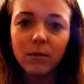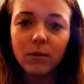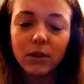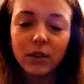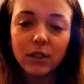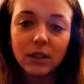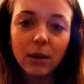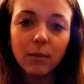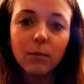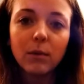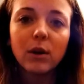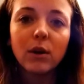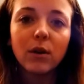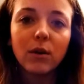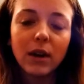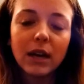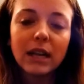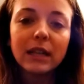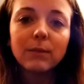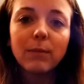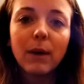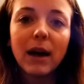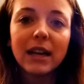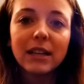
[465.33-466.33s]
for someone who
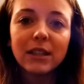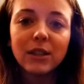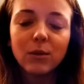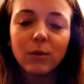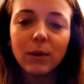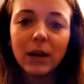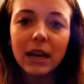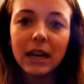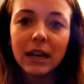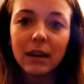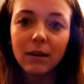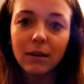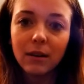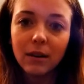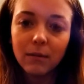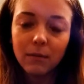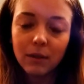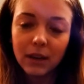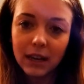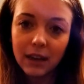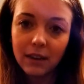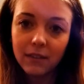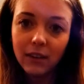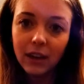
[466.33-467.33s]
has passed away
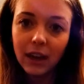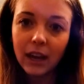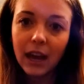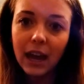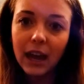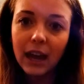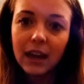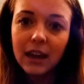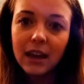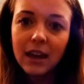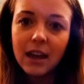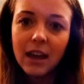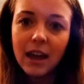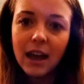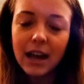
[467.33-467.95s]
and giving it